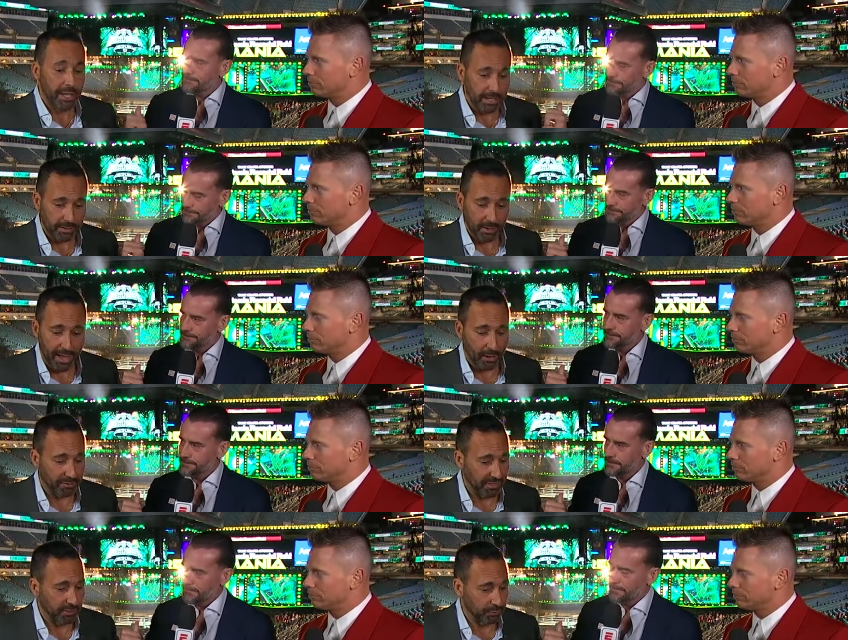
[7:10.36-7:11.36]
Speaker 1: and how
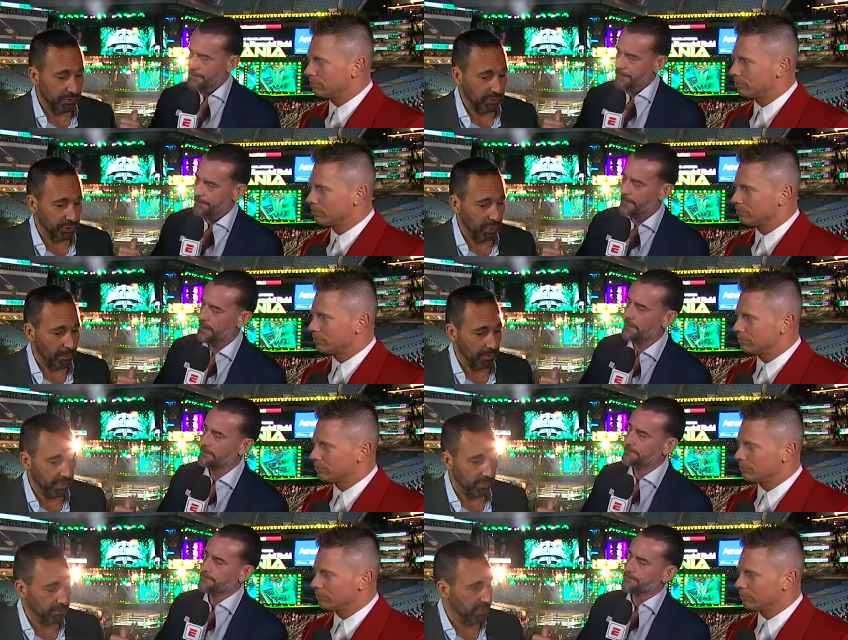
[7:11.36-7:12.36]
things finished up
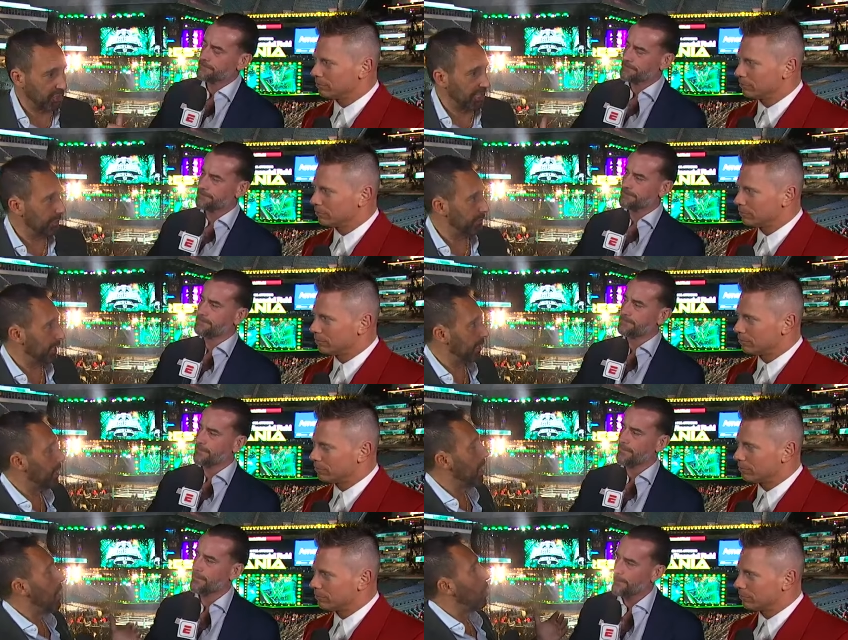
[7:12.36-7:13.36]
here this evening
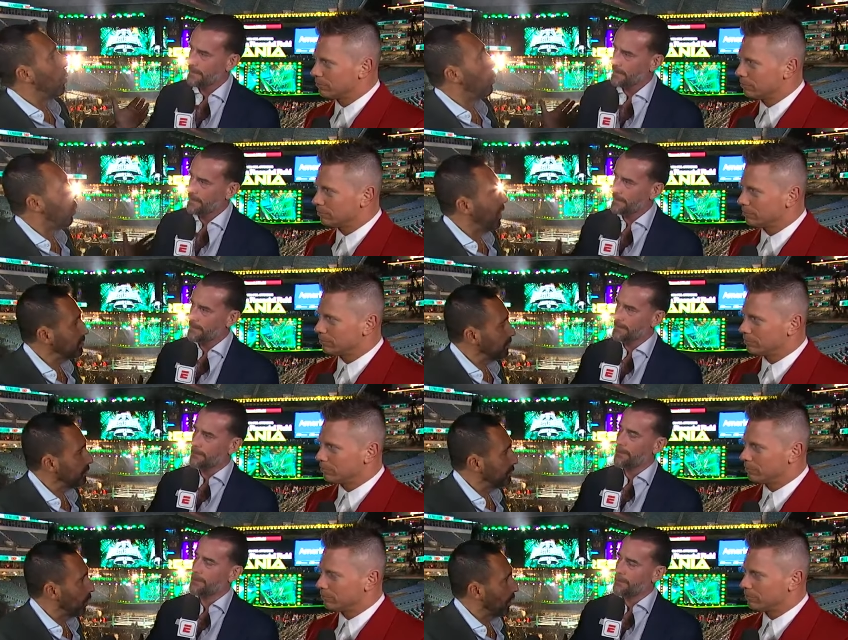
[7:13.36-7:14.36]
what do
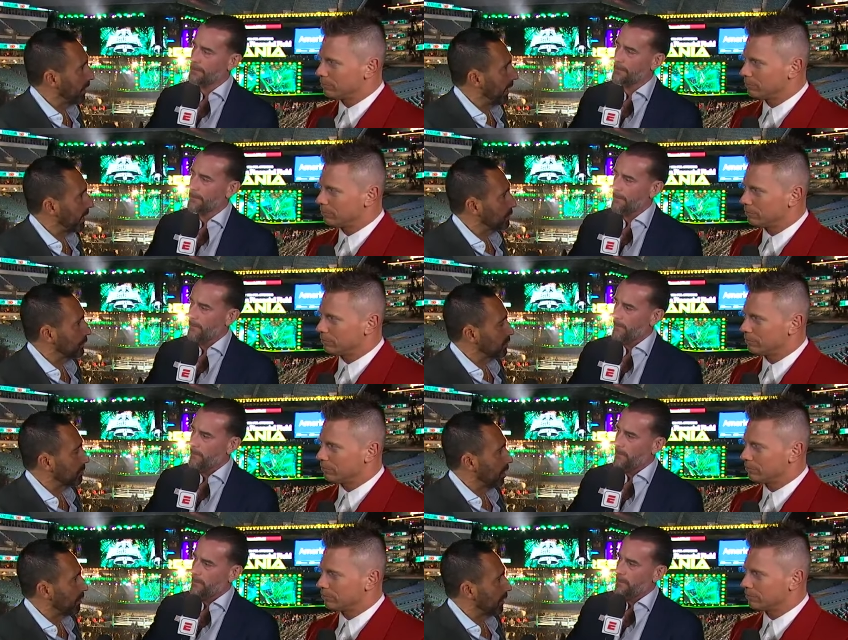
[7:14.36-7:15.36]
you forecast for
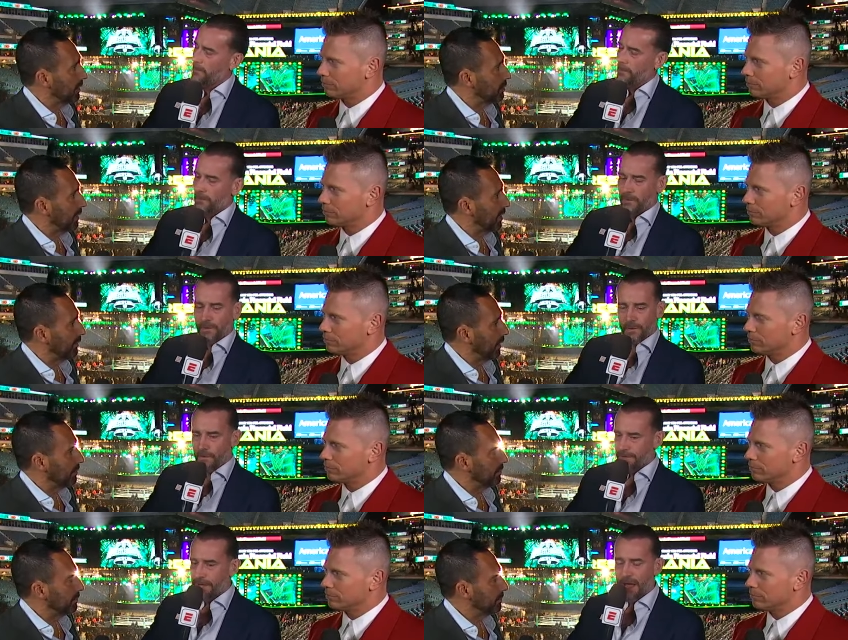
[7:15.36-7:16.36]
tomorrow night's main event?
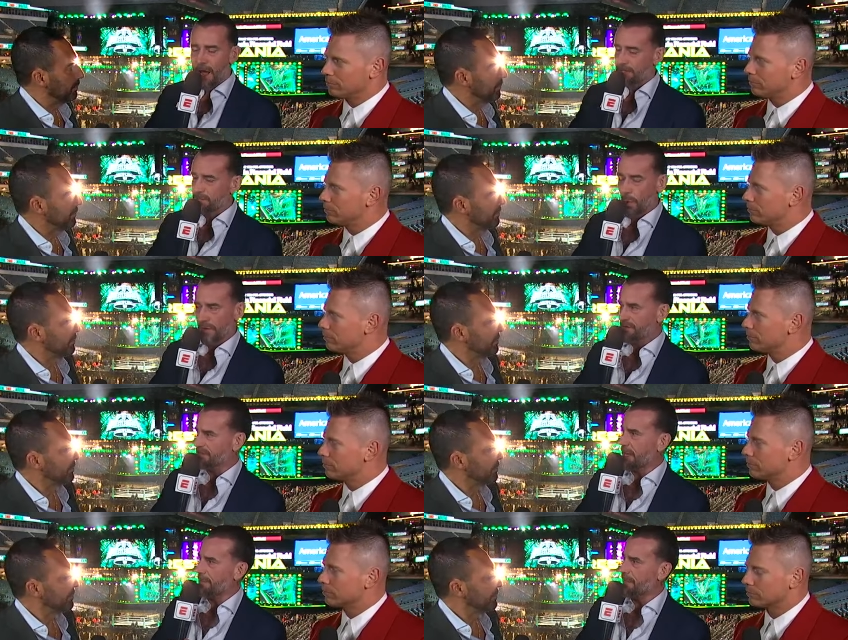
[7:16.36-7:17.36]
Speaker 2: Chaos, more of the
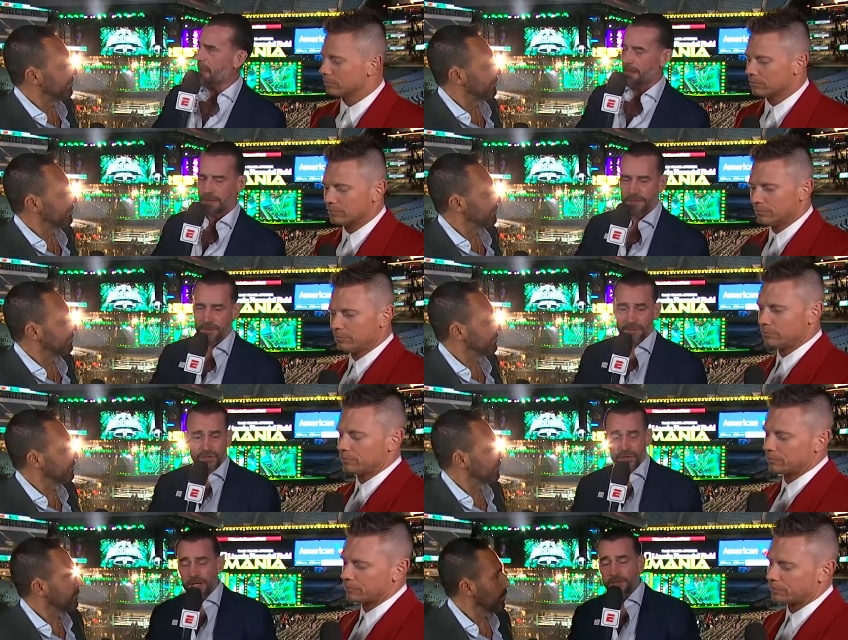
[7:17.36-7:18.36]
same thing. There
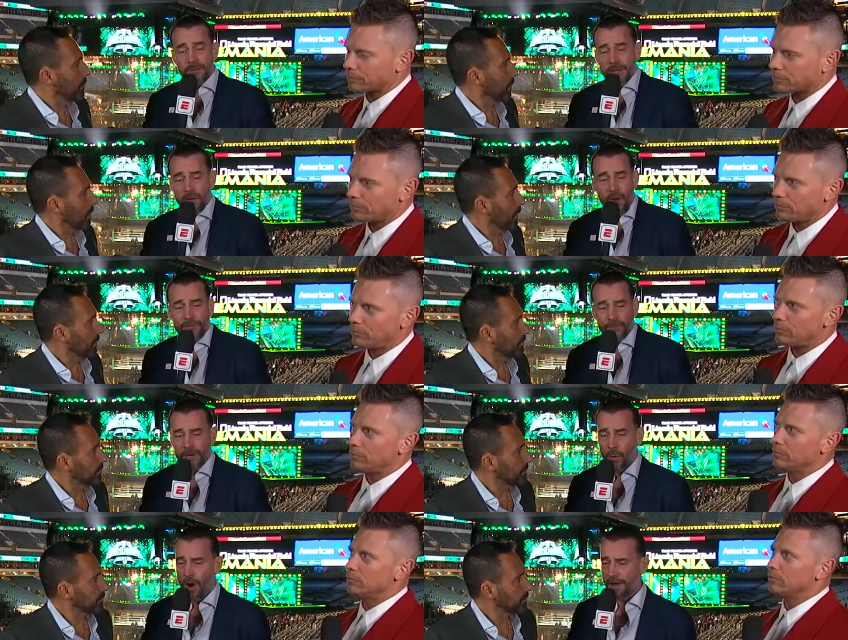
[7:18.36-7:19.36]
shouldn't even be a referee
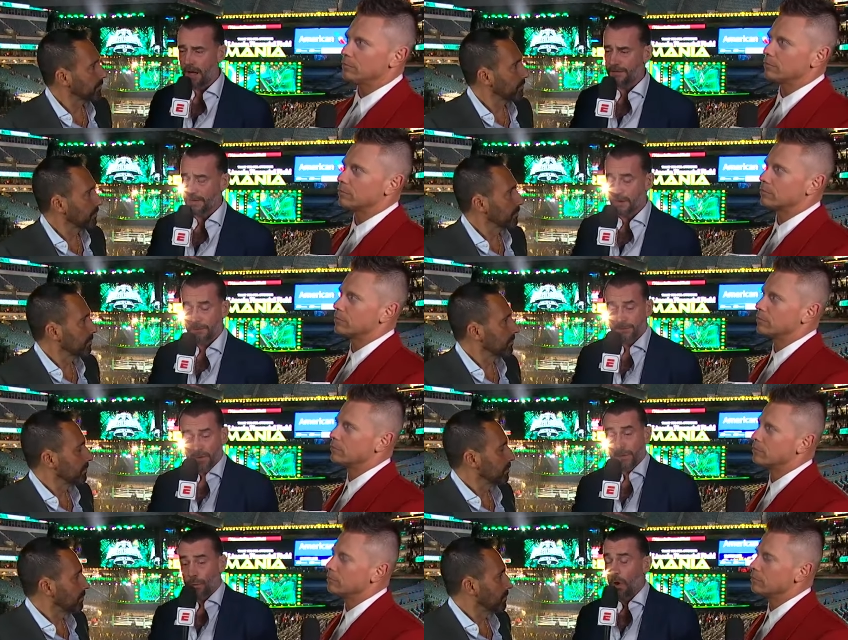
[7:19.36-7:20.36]
to walk out there,
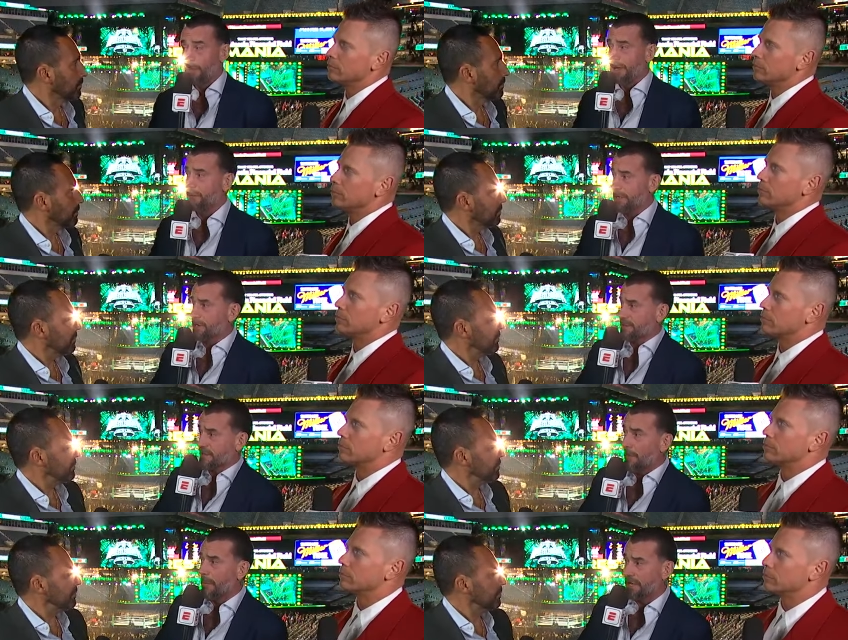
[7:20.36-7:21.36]
but there will be because
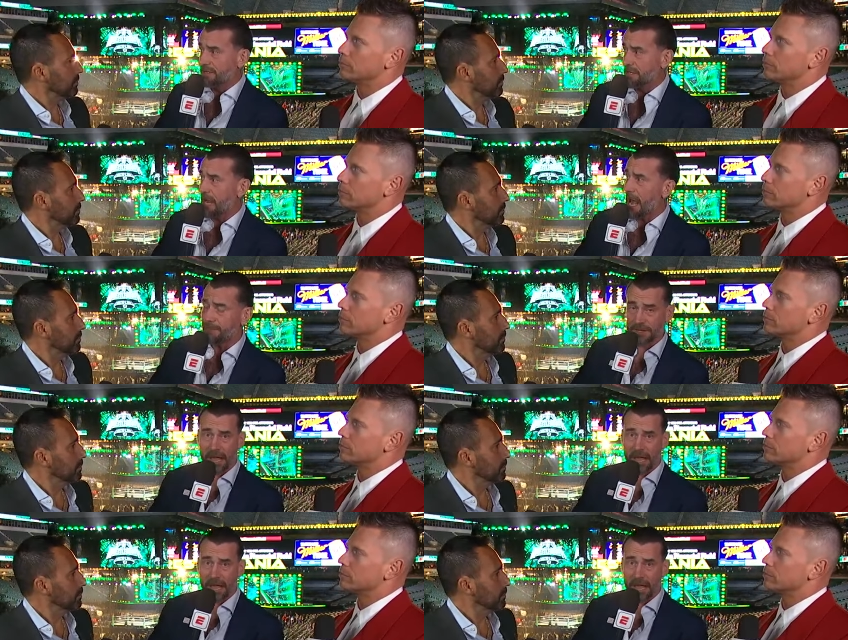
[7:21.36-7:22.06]
somebody is going to have to